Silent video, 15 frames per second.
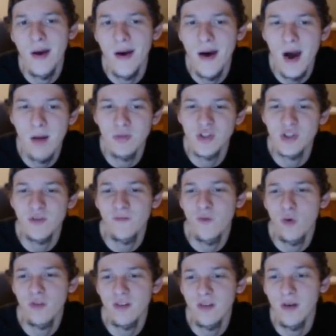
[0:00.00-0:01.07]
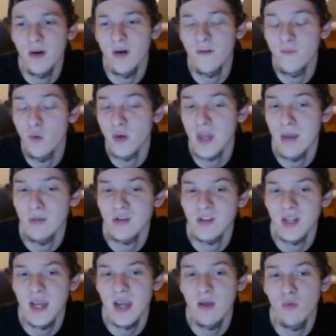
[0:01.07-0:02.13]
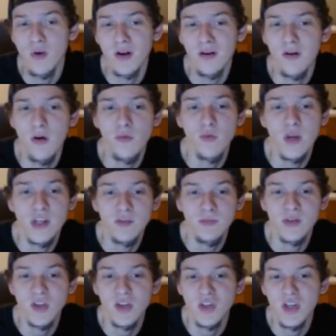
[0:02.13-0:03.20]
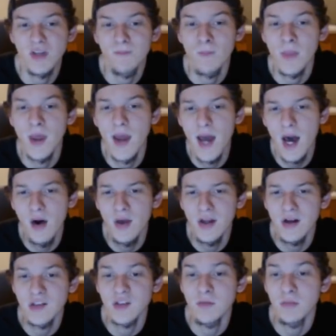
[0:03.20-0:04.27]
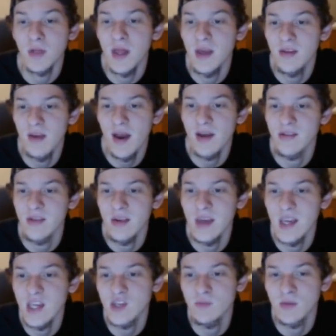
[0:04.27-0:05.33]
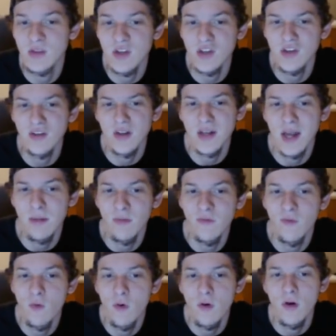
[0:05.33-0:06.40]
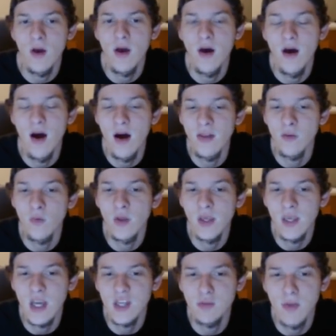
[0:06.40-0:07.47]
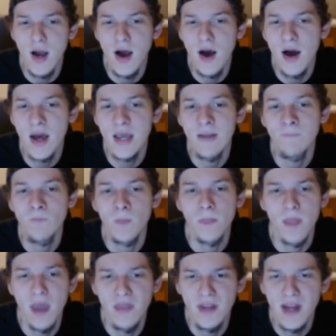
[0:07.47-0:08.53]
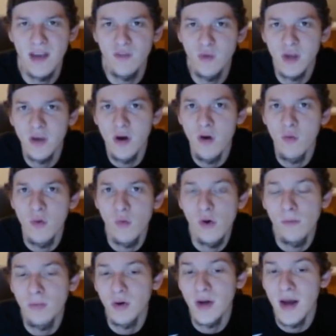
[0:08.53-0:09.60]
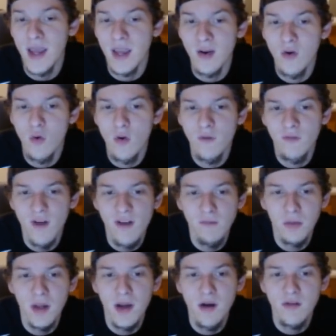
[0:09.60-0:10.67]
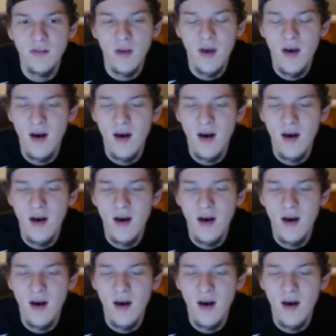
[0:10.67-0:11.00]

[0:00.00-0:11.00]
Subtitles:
But just a four-gamer today. We're going to go through each position. I'll hit on some plays that I see at each position the night before that really catch my eye. And then as we go, we will build out a core of five players.